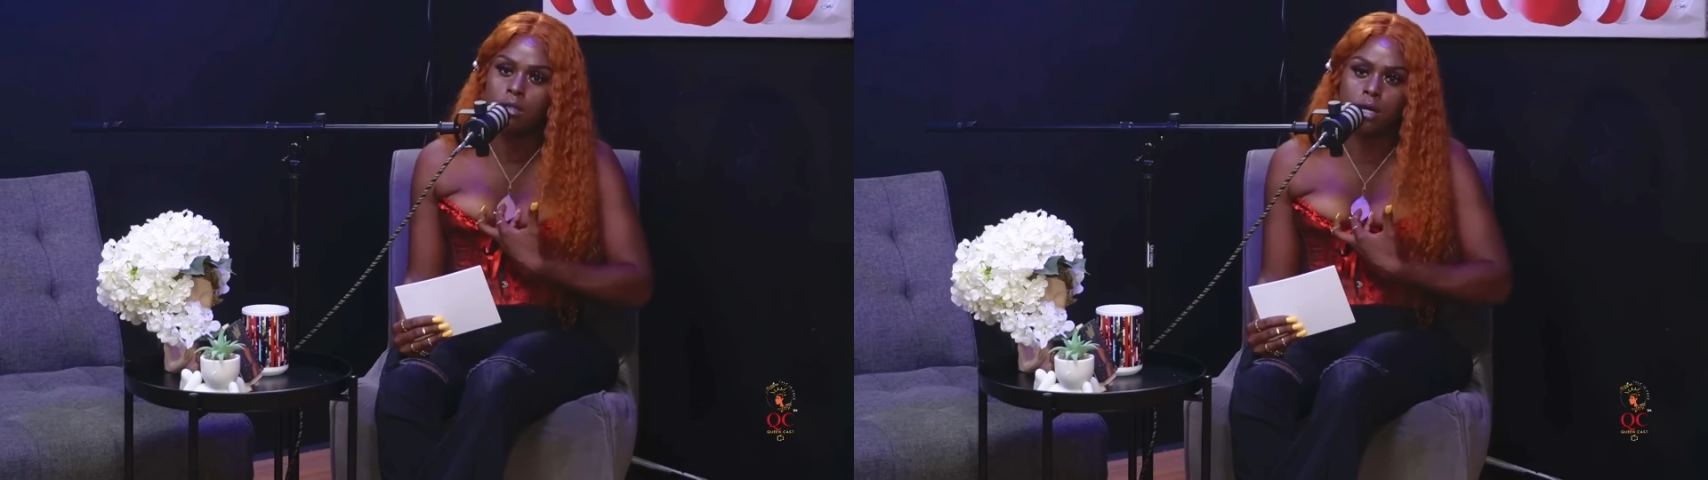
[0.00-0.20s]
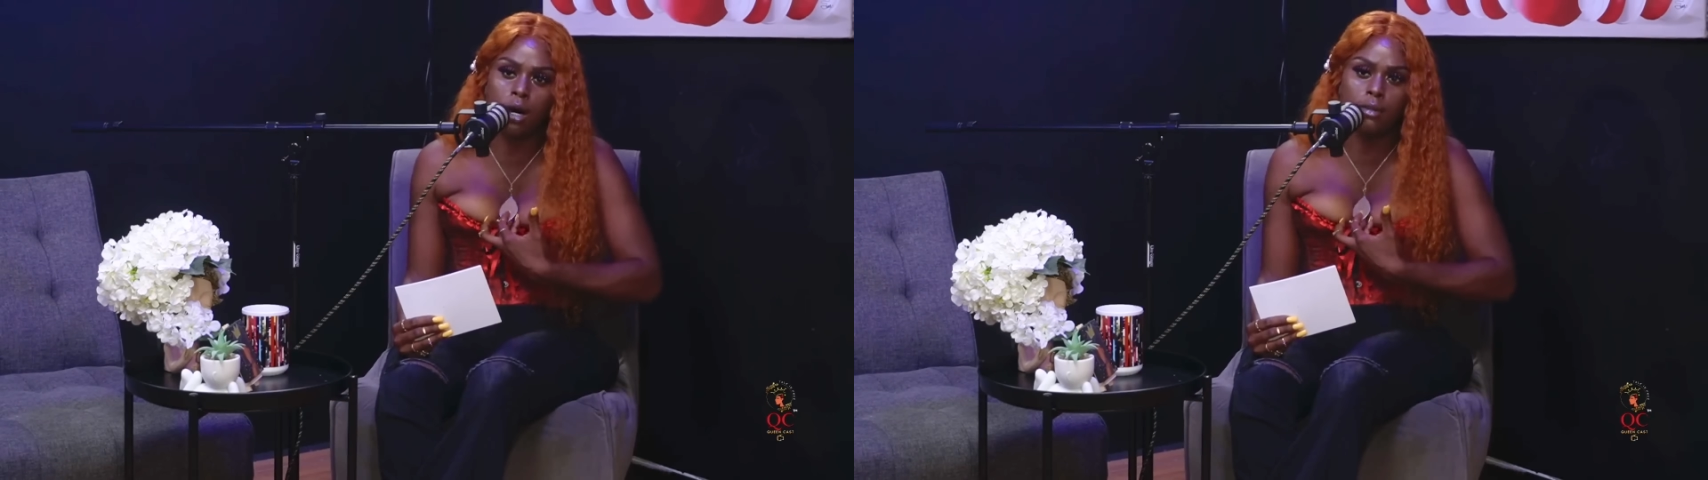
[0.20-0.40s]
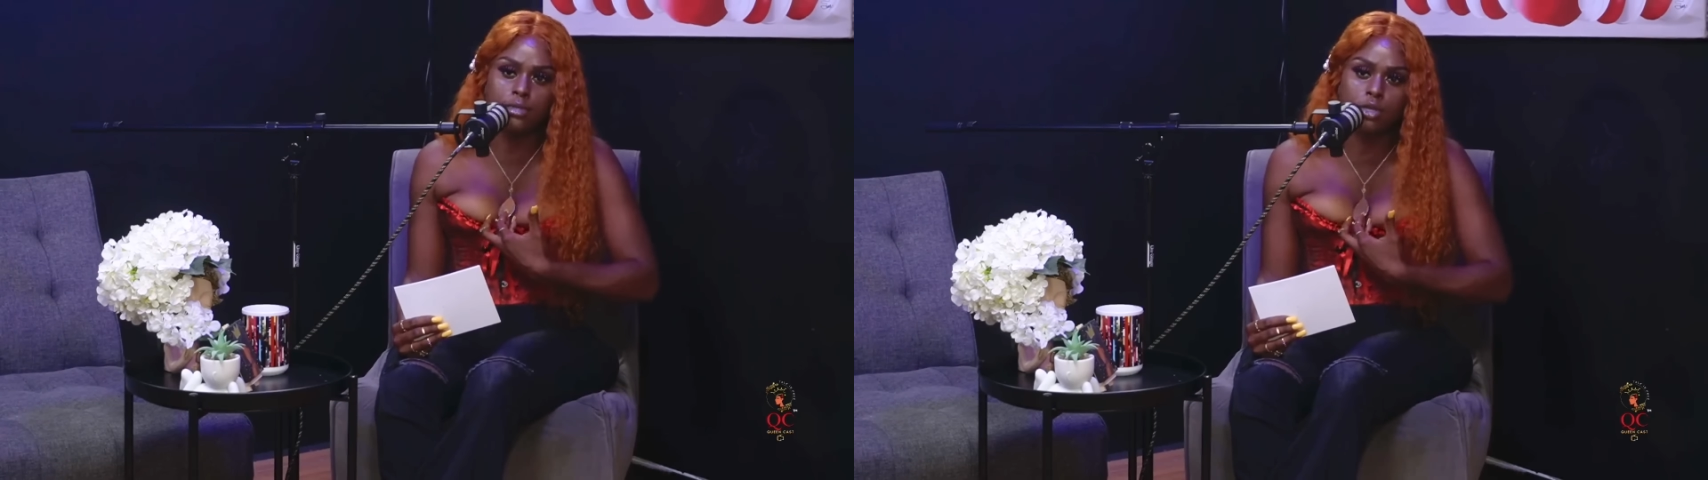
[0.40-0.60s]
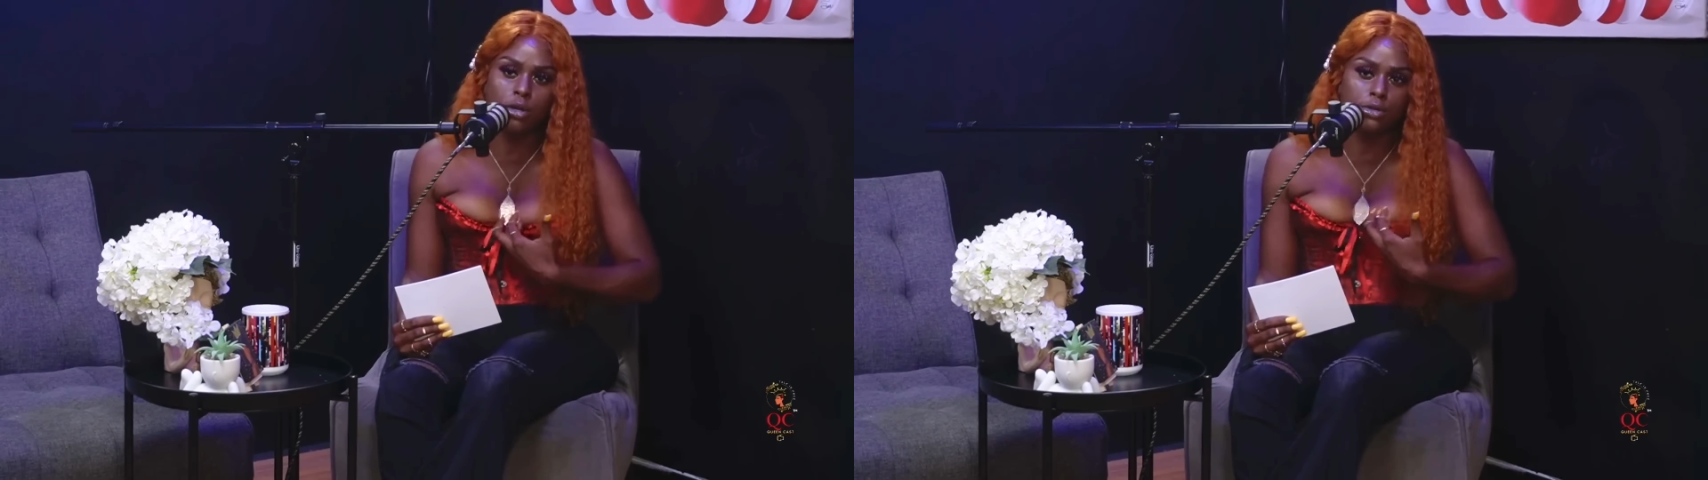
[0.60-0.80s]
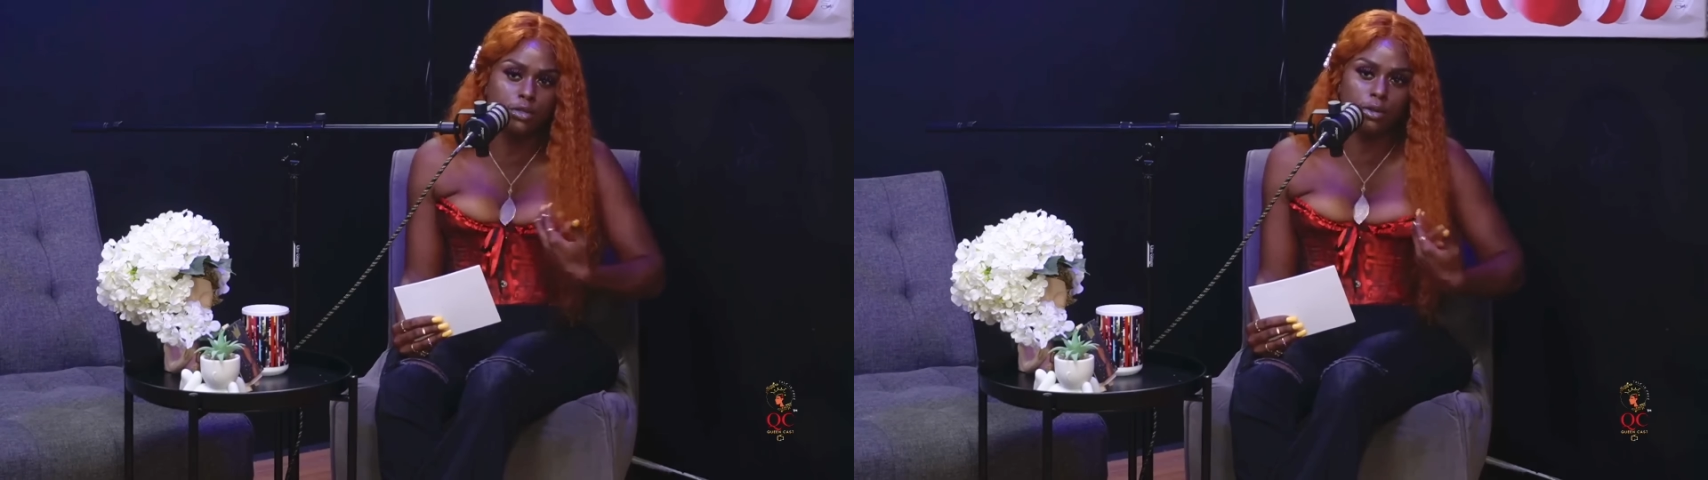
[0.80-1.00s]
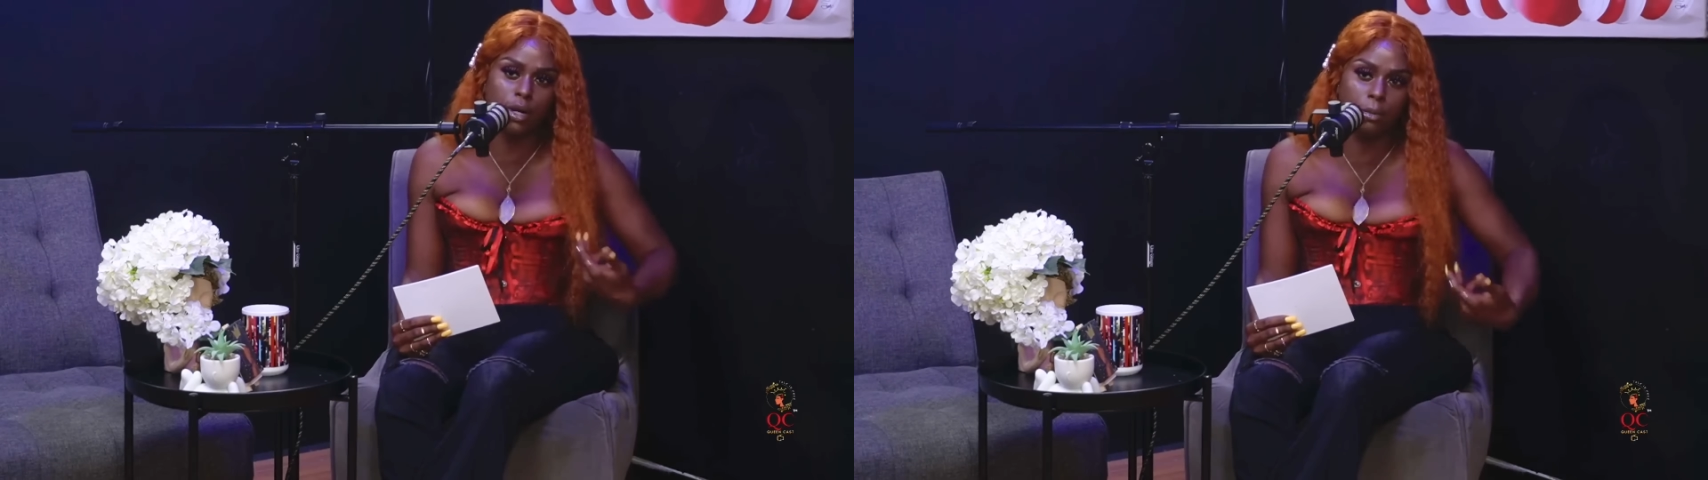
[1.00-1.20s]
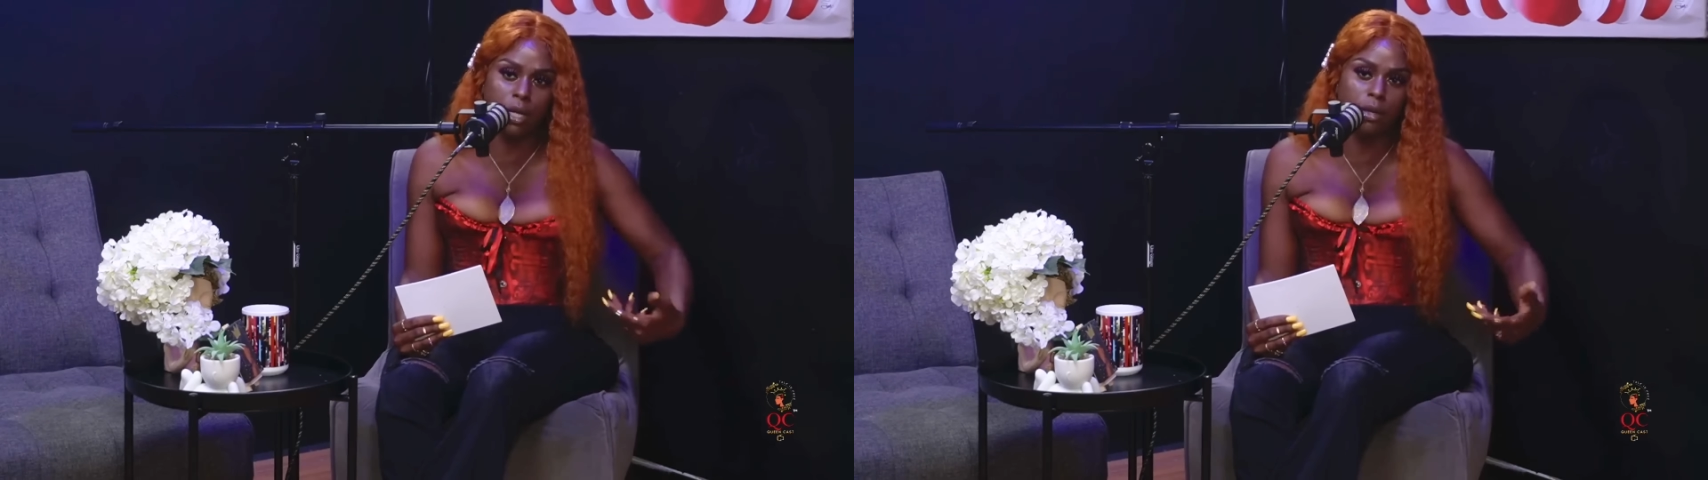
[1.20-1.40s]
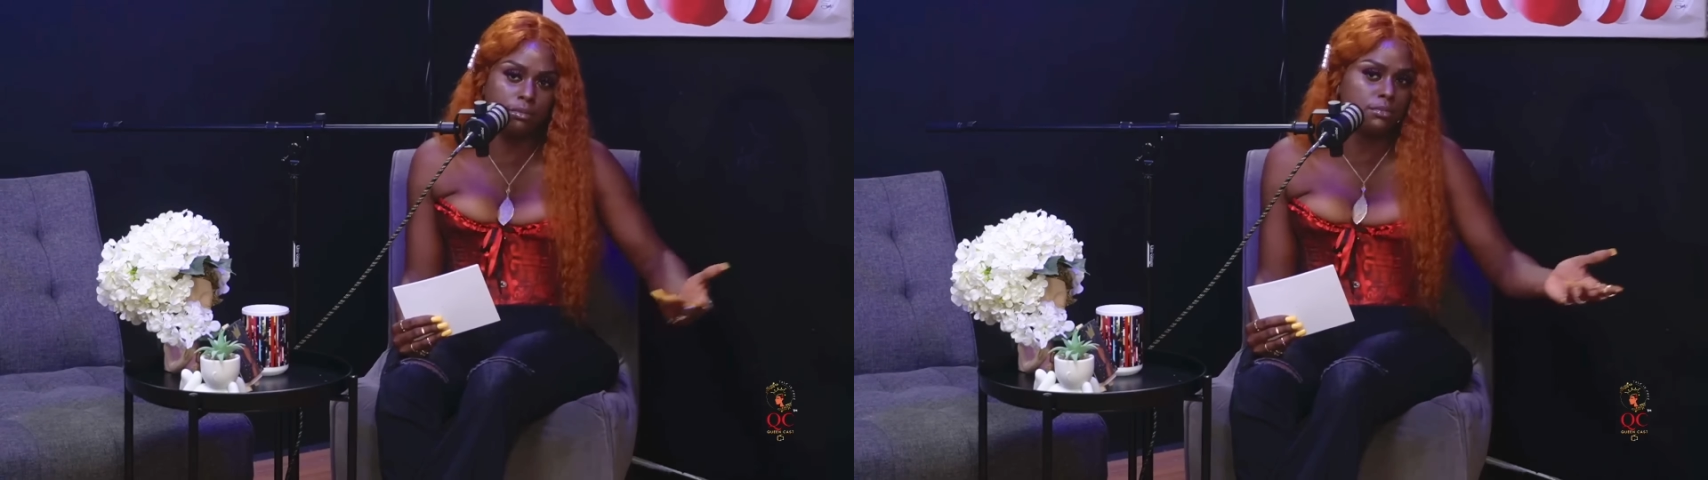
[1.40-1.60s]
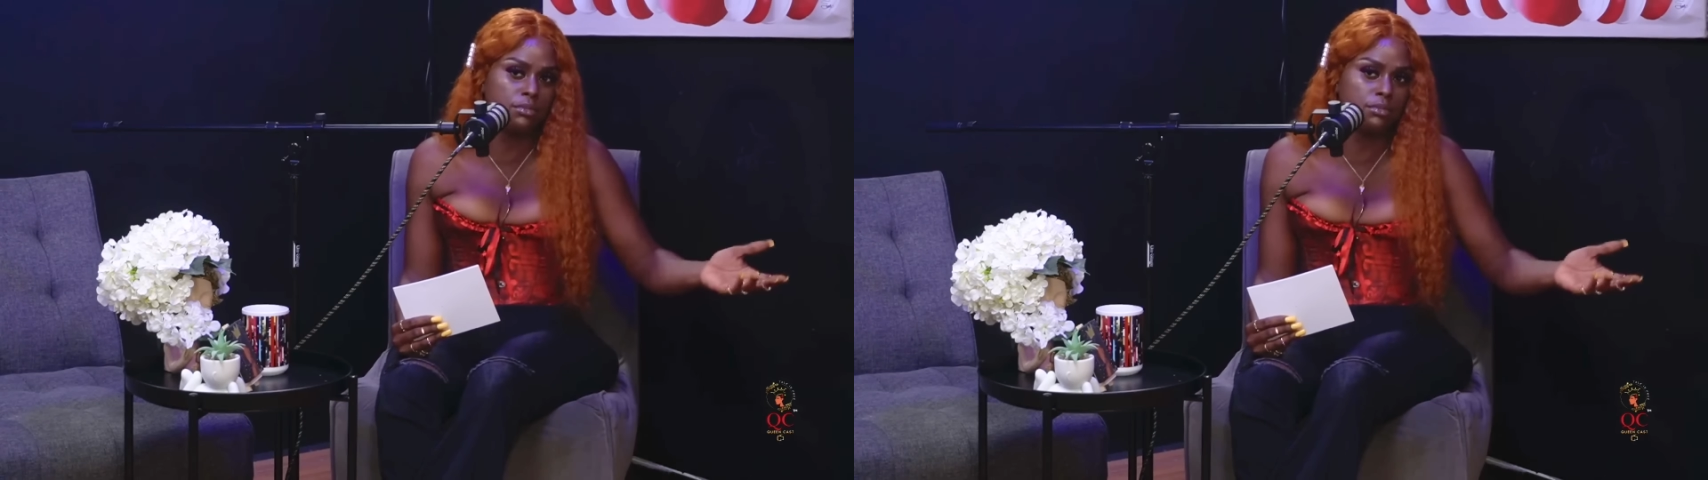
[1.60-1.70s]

Um, so, you know what I mean?